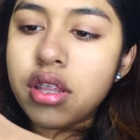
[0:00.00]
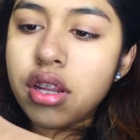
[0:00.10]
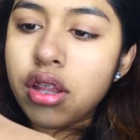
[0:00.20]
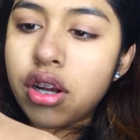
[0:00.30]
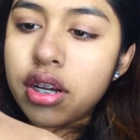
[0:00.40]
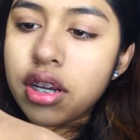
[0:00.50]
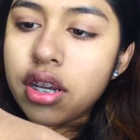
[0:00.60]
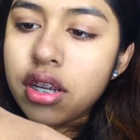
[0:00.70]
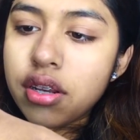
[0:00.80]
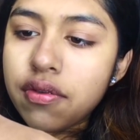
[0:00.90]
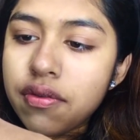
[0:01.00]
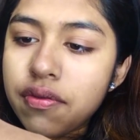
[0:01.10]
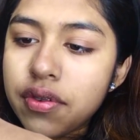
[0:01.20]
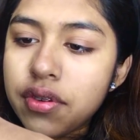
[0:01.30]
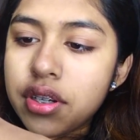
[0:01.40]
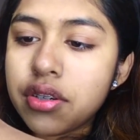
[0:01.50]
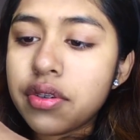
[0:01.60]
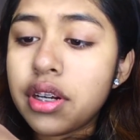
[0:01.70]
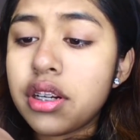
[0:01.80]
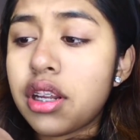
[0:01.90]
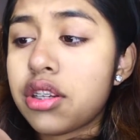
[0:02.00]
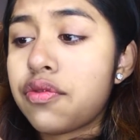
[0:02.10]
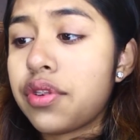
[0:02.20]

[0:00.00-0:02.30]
the Lock It foundation on here. That's